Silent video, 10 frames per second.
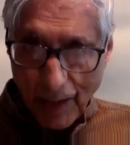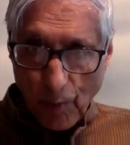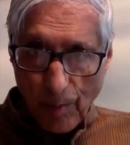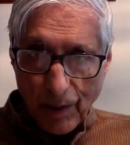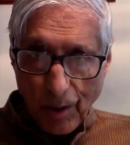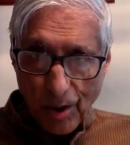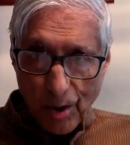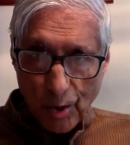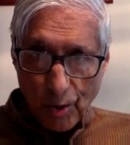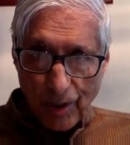a woman called
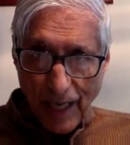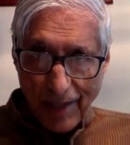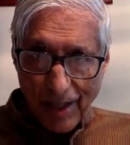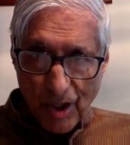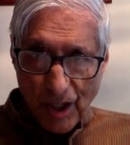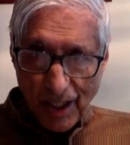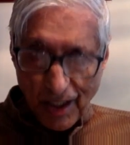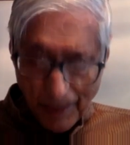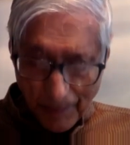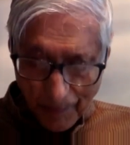Sugra
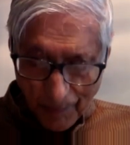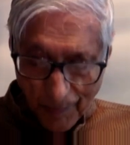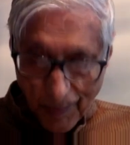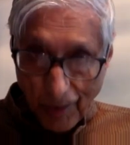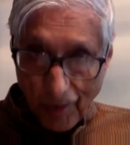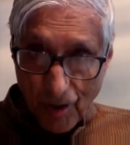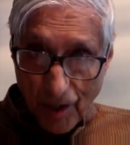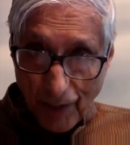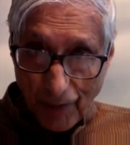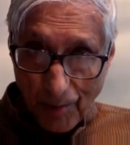Rashid,
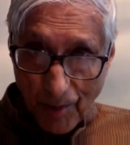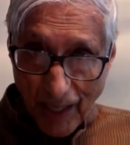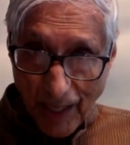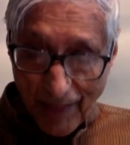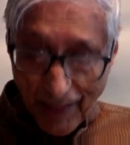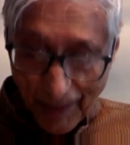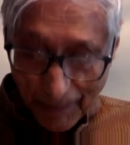originally from Jalandhar.